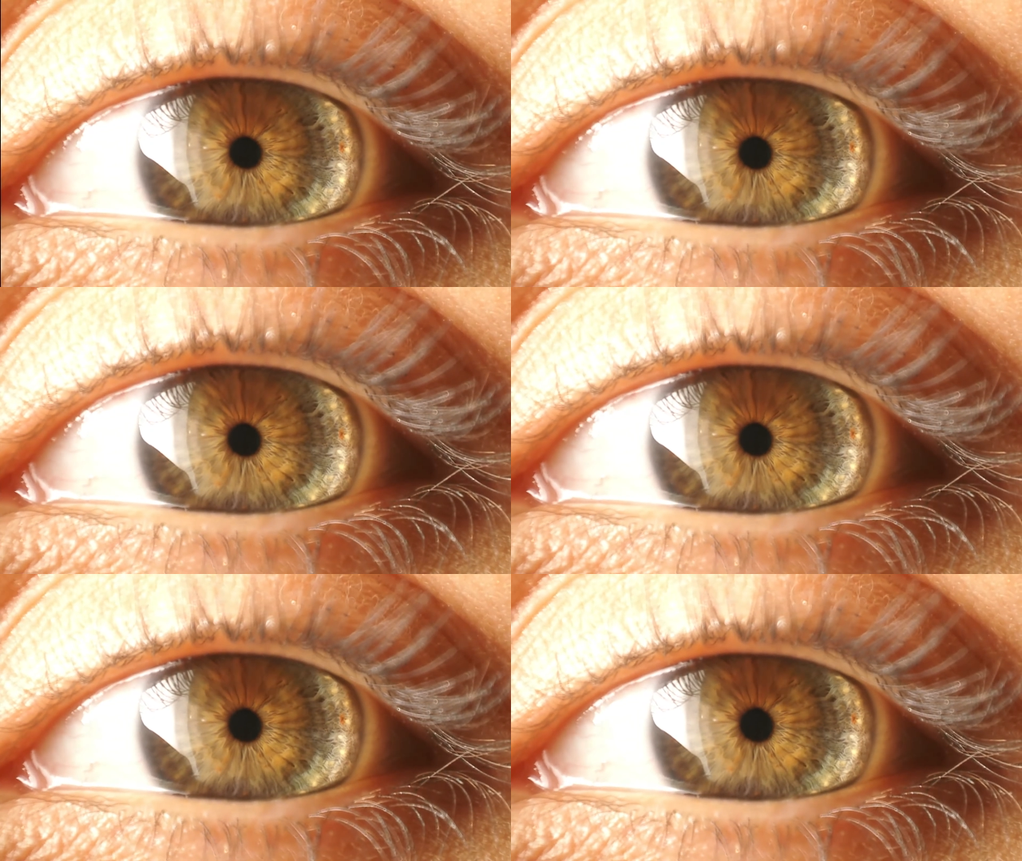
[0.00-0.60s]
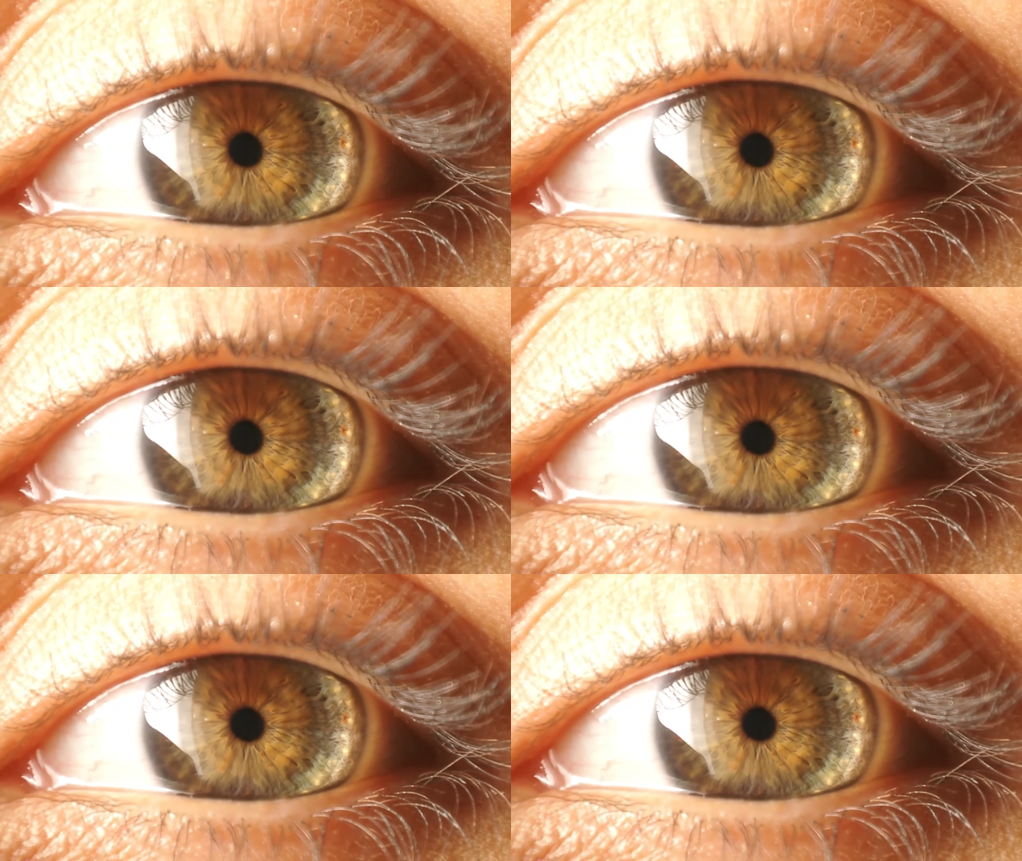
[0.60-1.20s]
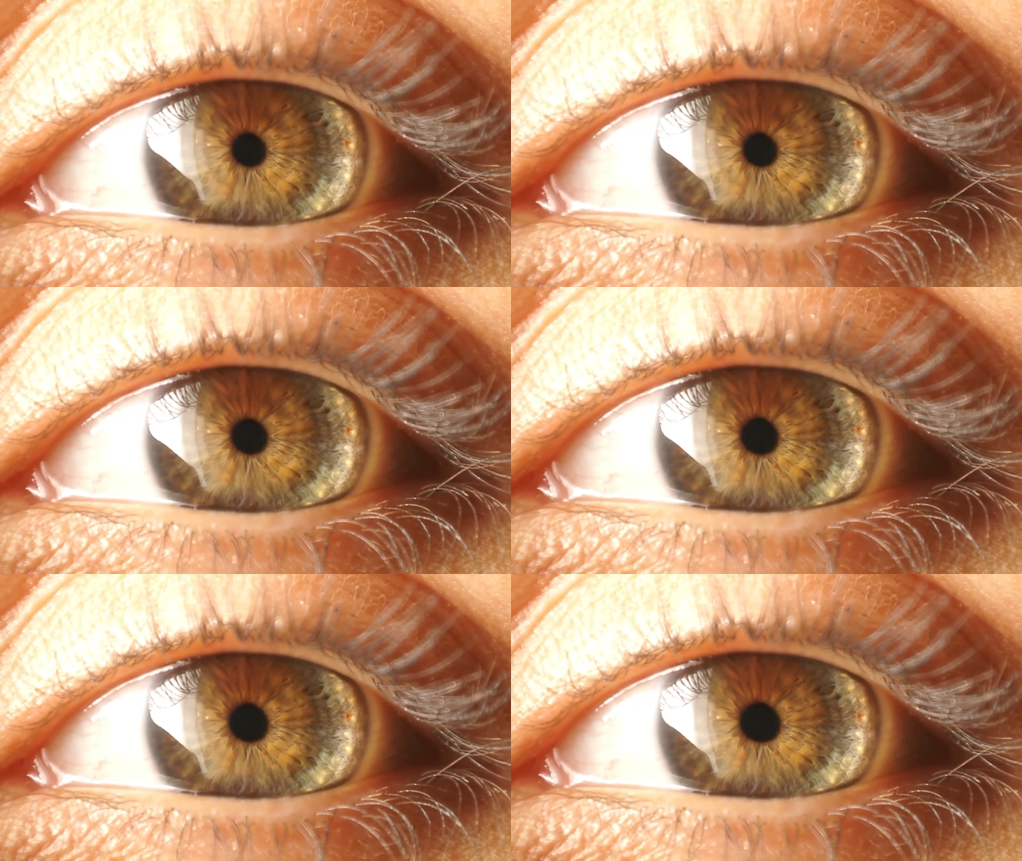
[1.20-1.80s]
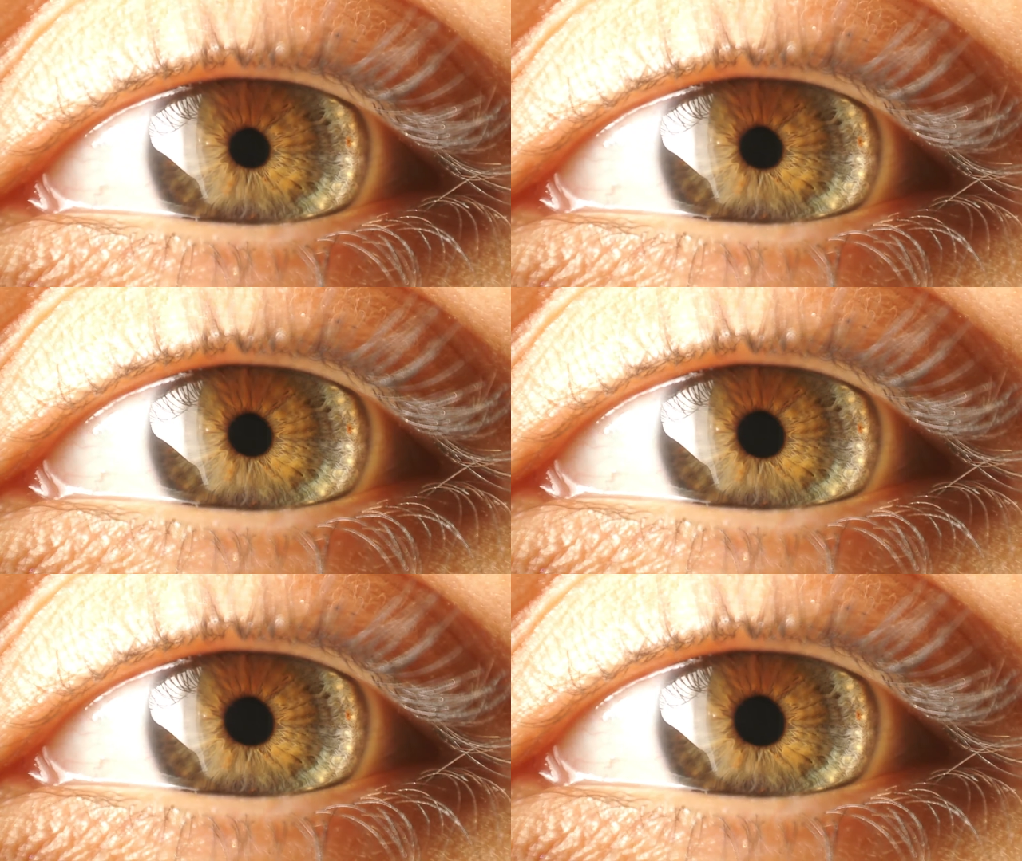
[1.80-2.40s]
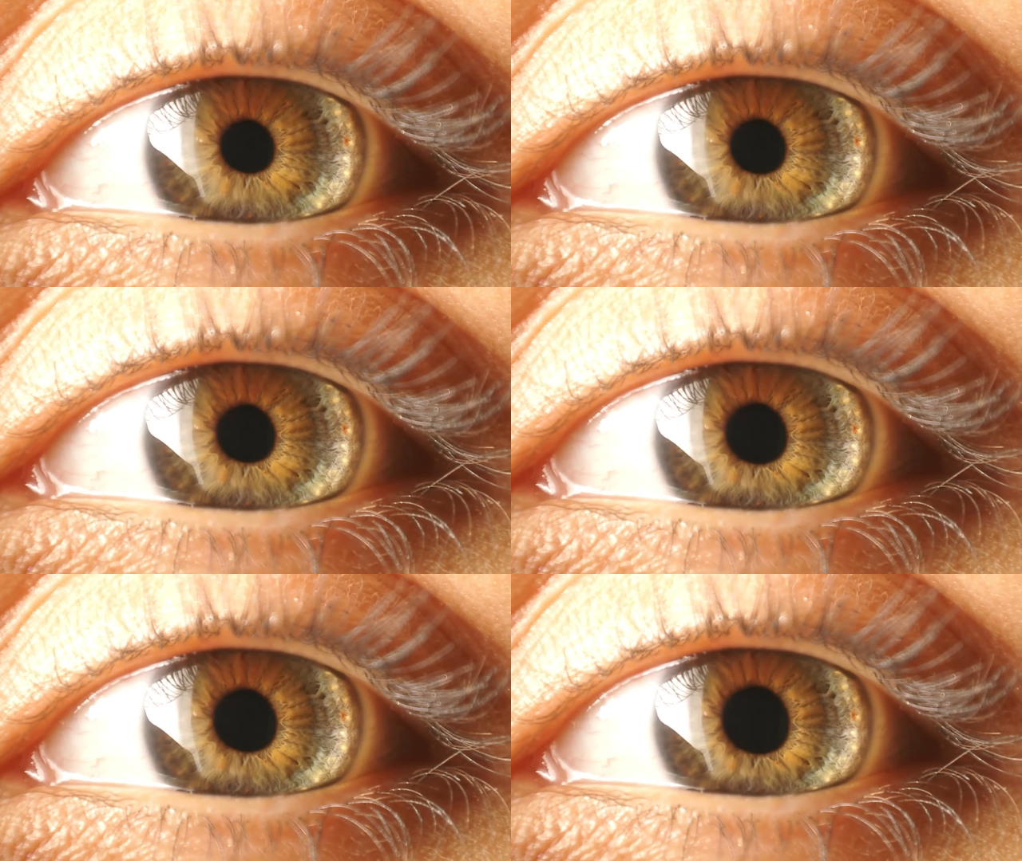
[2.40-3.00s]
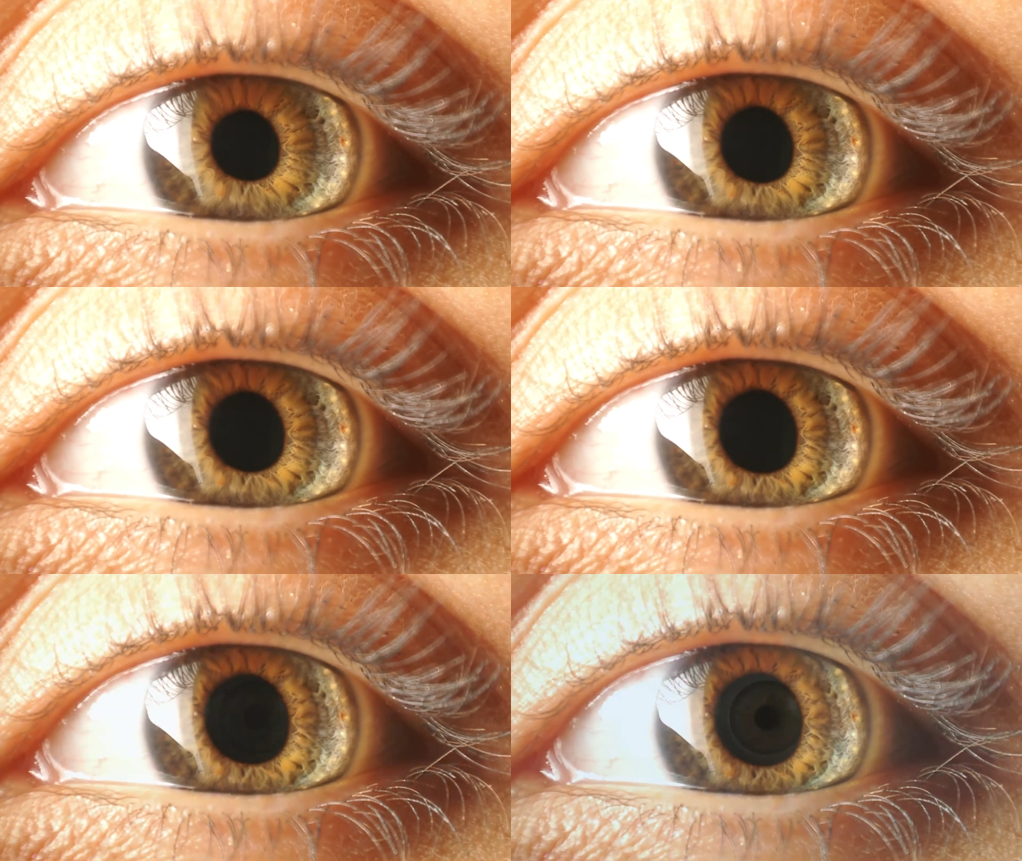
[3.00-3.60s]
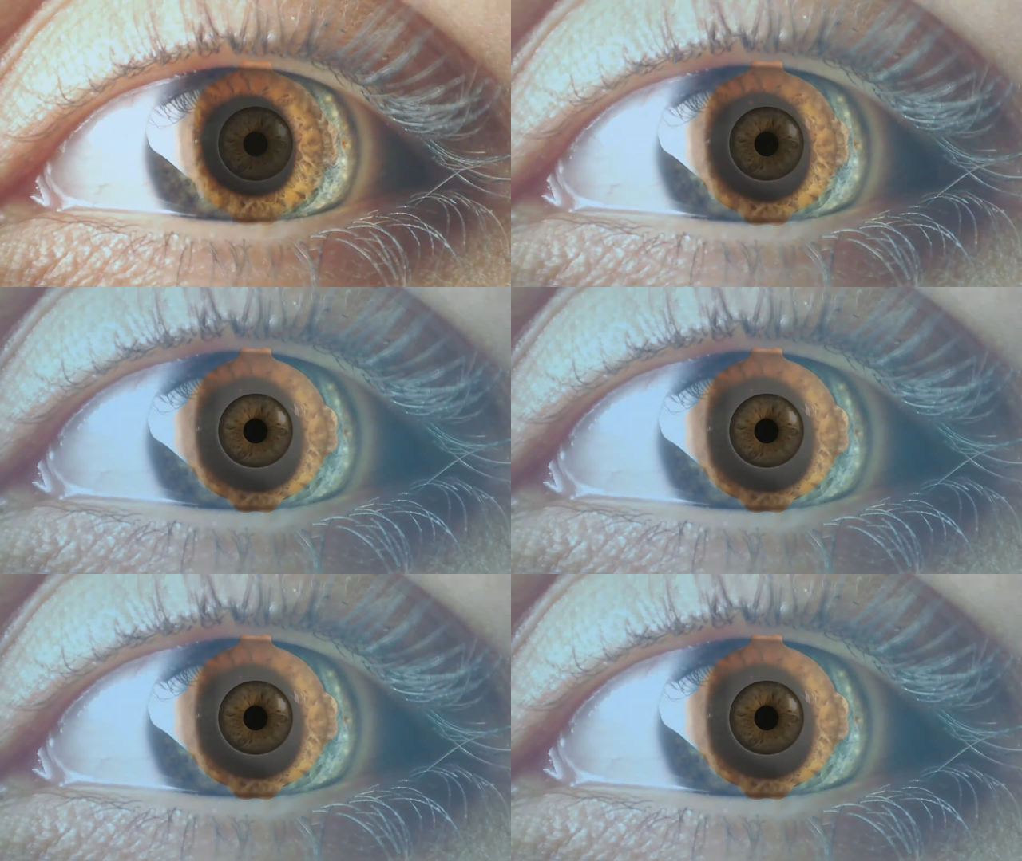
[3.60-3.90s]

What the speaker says: (no speaker visible)